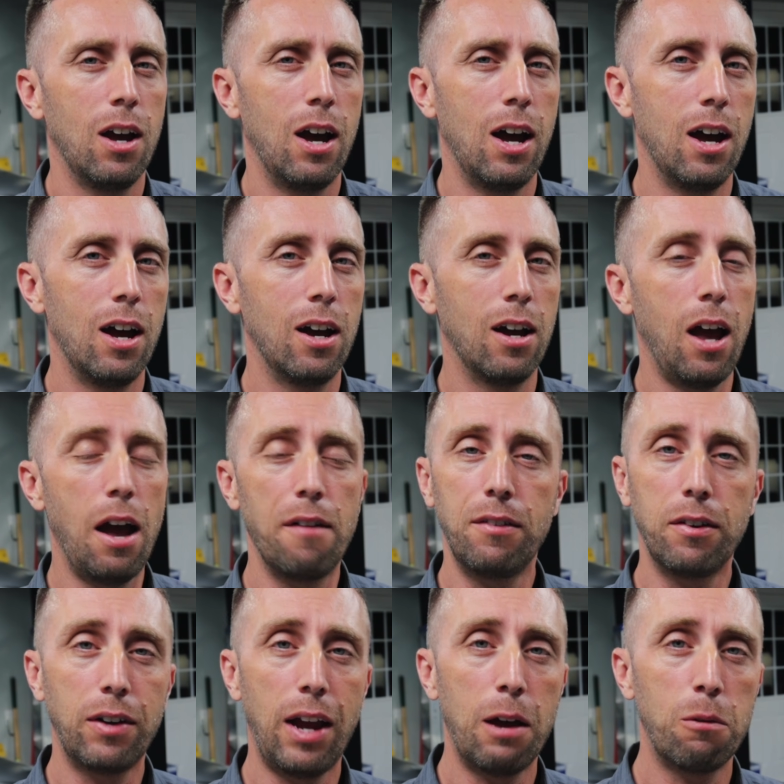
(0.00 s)
I've
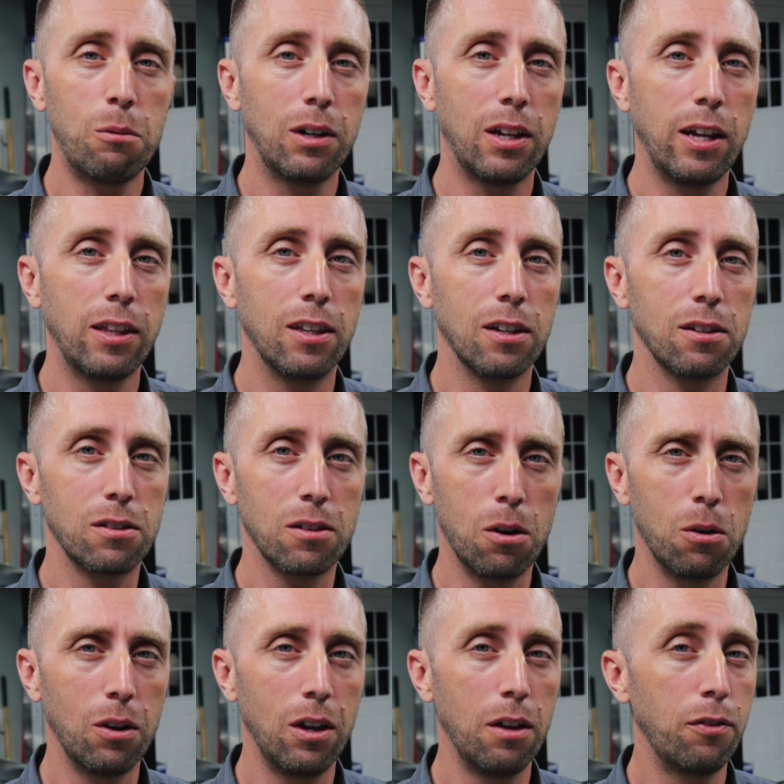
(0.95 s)
never had one like this.
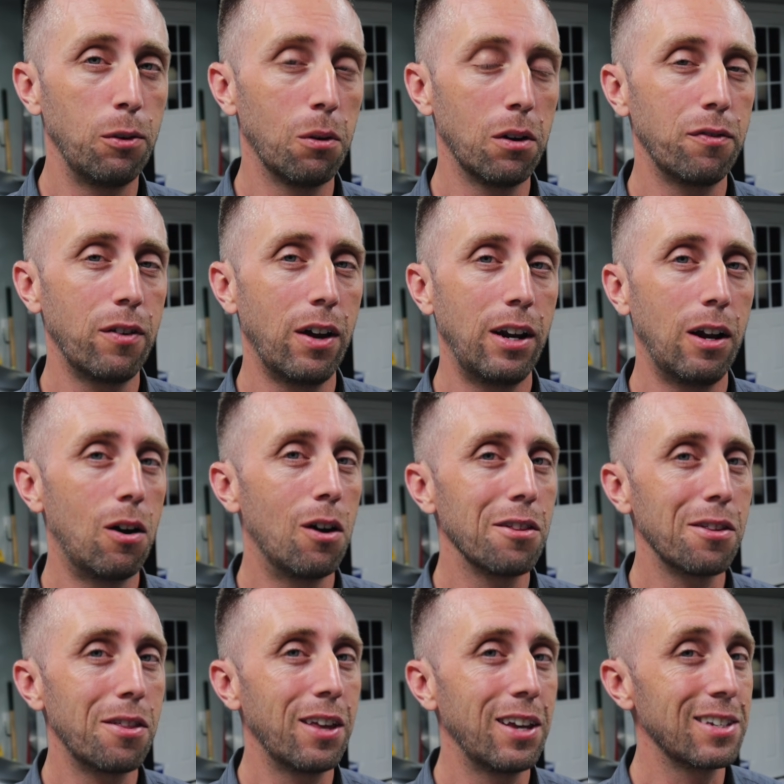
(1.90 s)
So if you want to find out
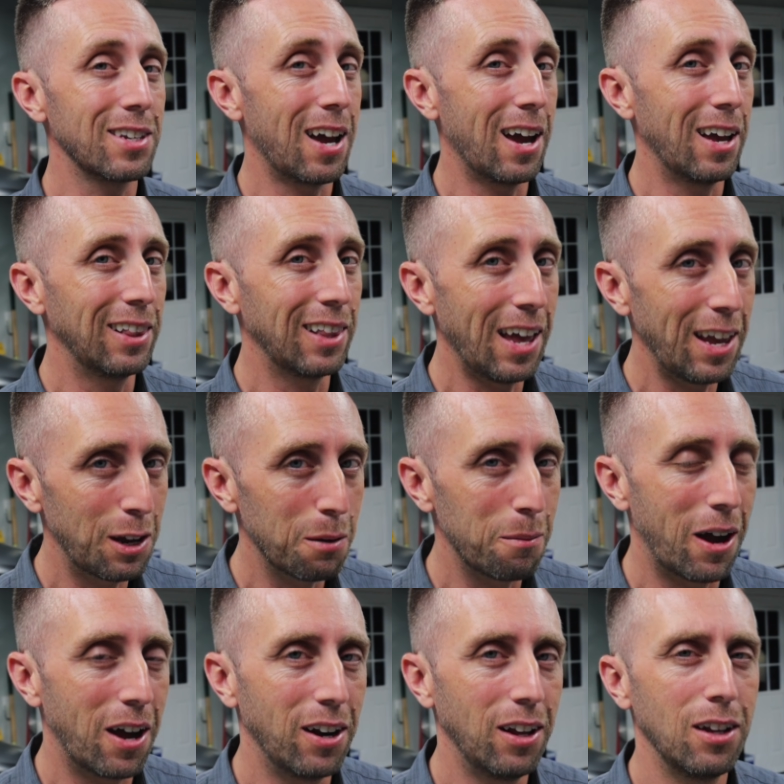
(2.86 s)
all the things I like
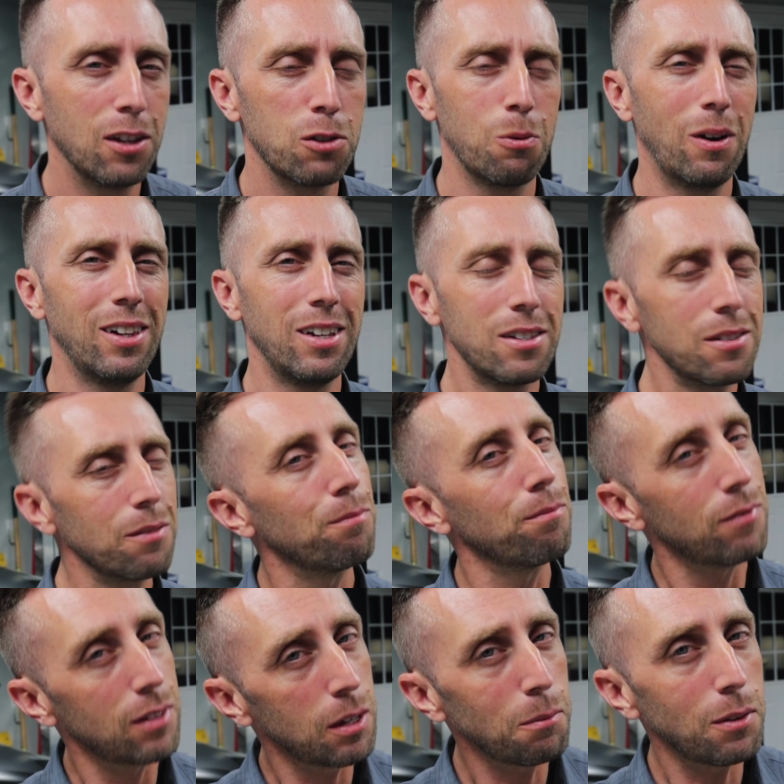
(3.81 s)
about it, as well as
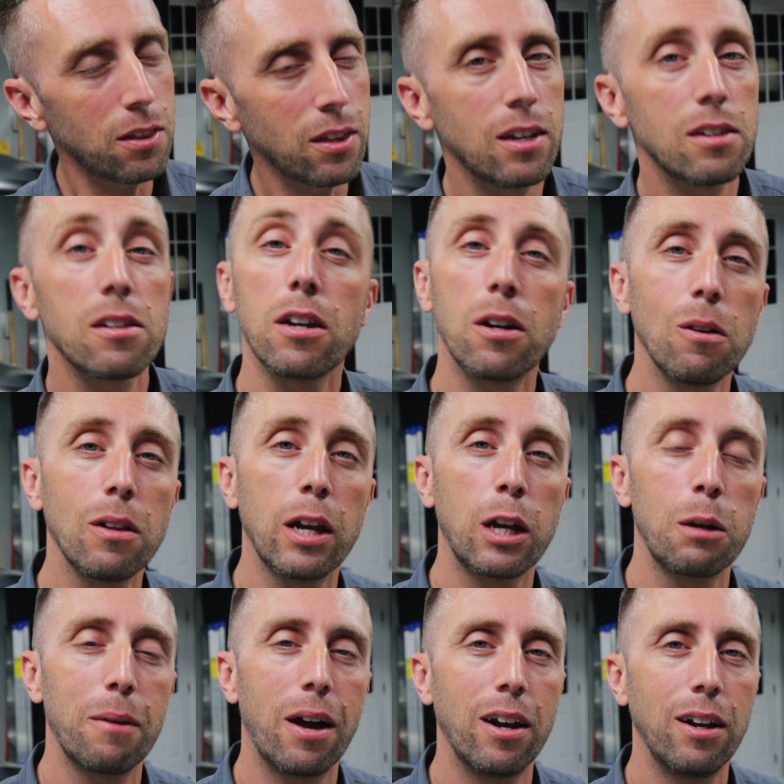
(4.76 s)
some of the things I don't
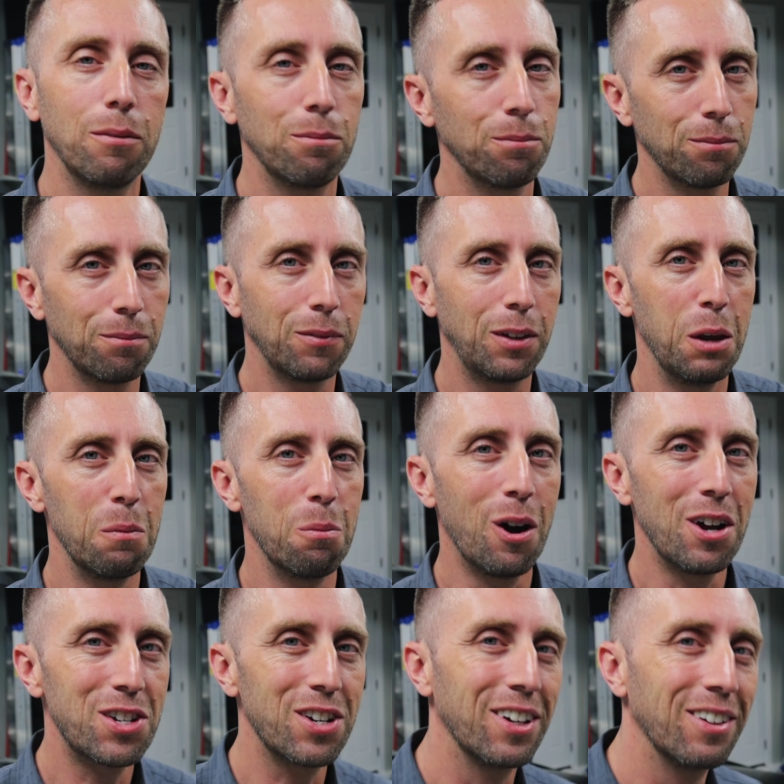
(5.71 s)
like about it, keep
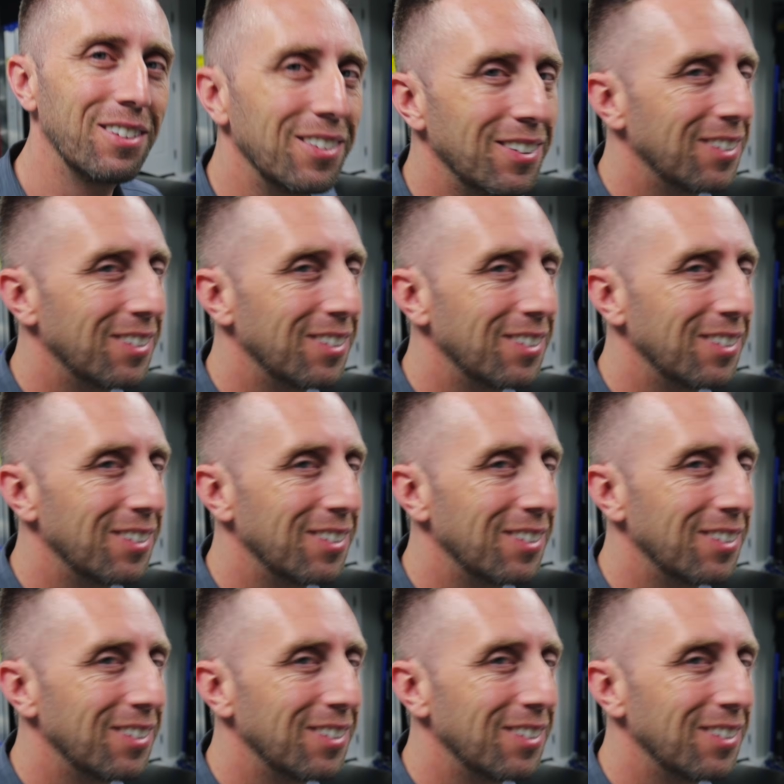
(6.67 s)
watching.